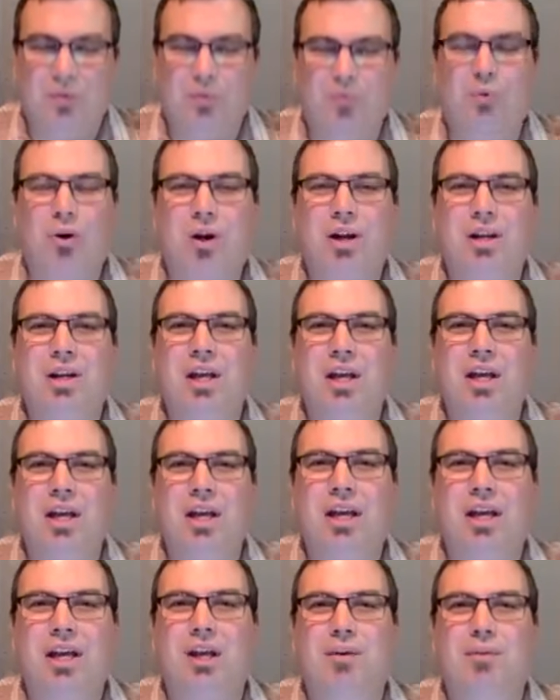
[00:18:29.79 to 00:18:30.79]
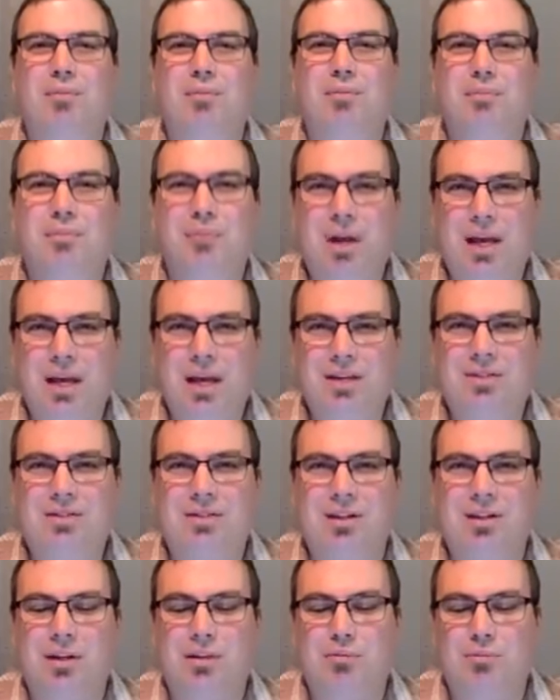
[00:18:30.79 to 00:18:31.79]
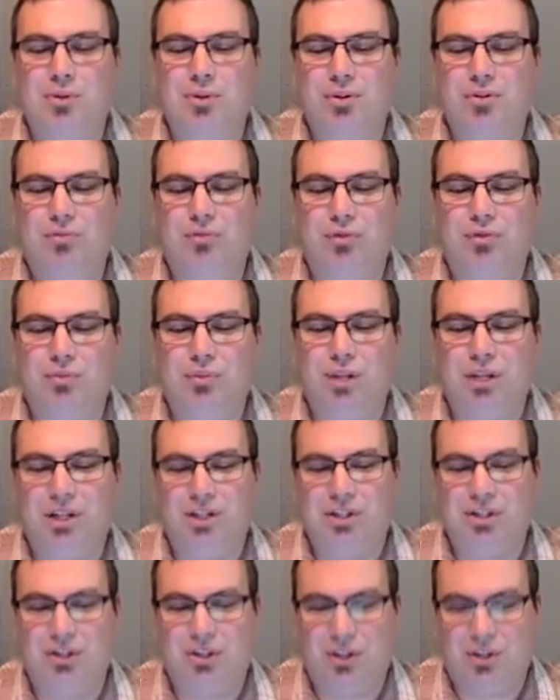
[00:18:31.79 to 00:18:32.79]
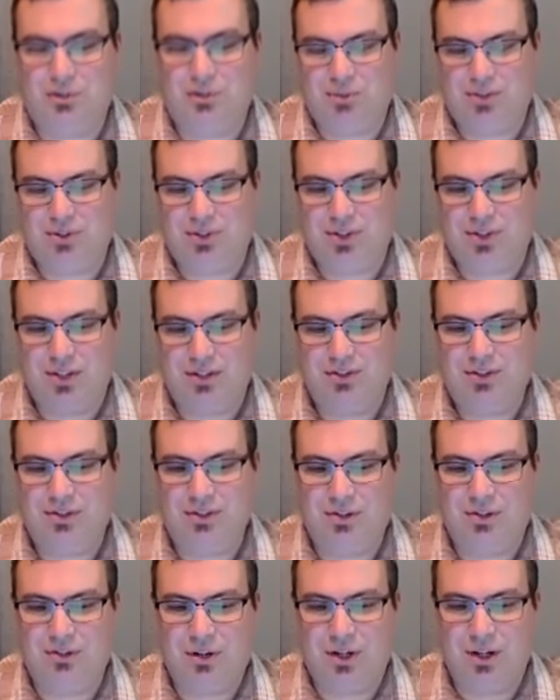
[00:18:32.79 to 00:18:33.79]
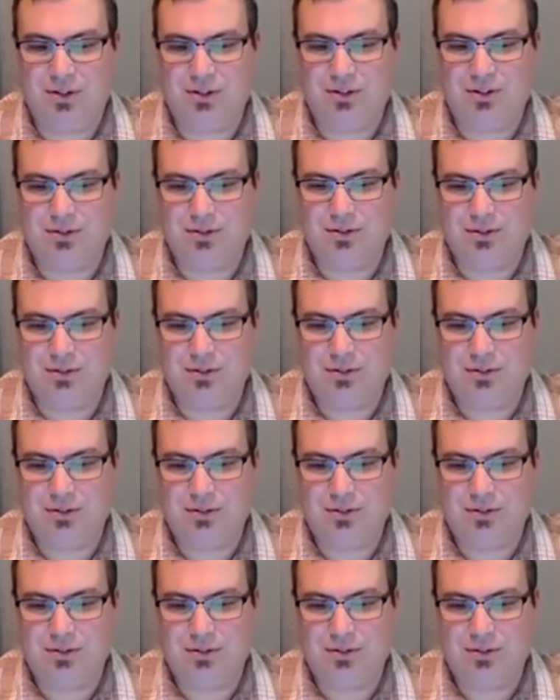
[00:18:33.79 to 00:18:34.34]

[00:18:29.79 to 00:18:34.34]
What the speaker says: What an amazing and beautiful picture it presents to us.